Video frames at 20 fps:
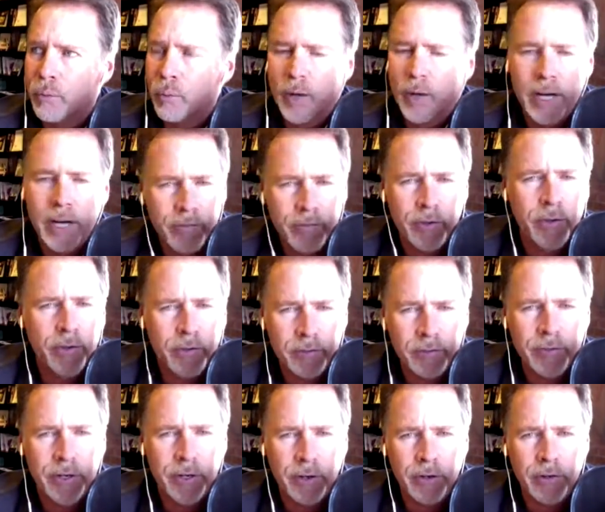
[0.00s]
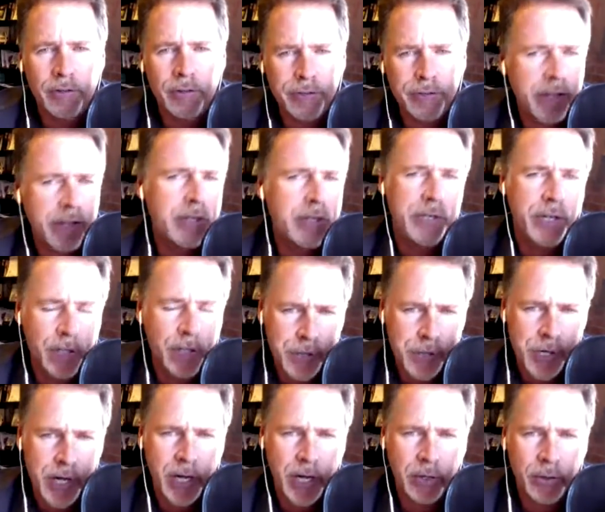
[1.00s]
whenever they're
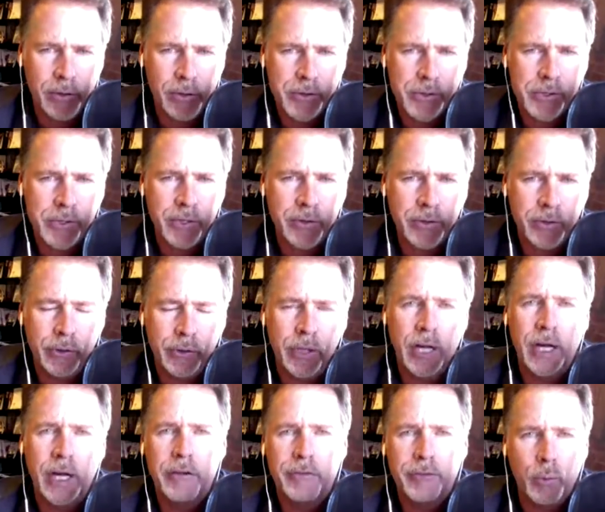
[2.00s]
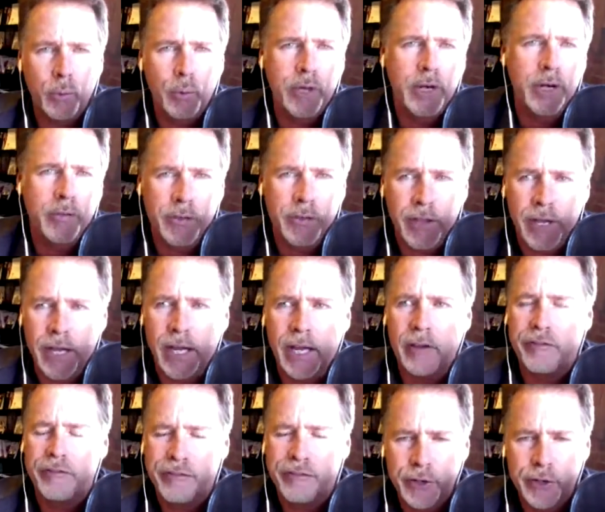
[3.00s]
facing a challenge in their life or whenever
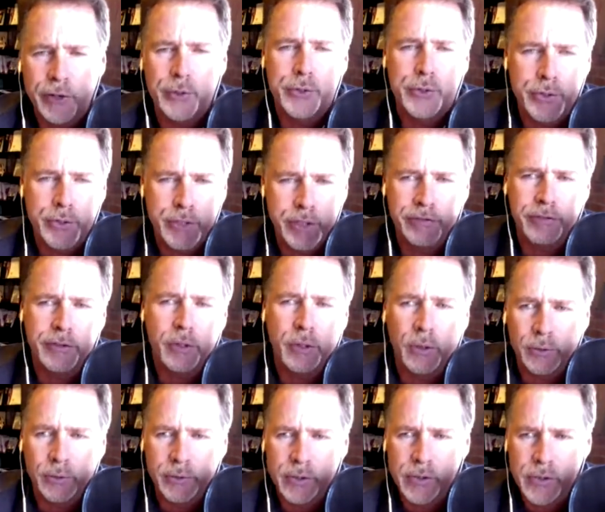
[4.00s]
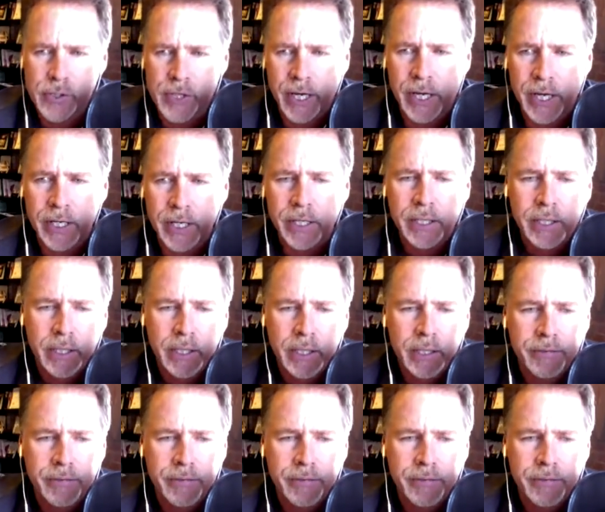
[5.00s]
they have fears or difficulties that